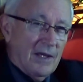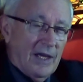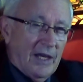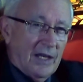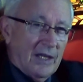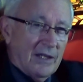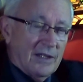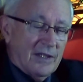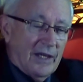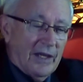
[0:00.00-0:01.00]

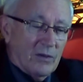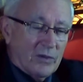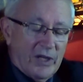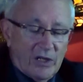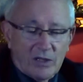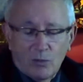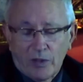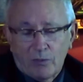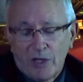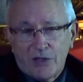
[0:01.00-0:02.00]
And I don't care
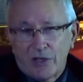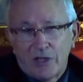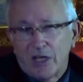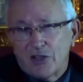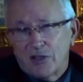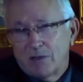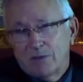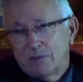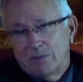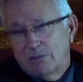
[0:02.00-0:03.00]
what
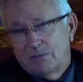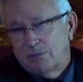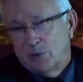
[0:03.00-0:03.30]
resignation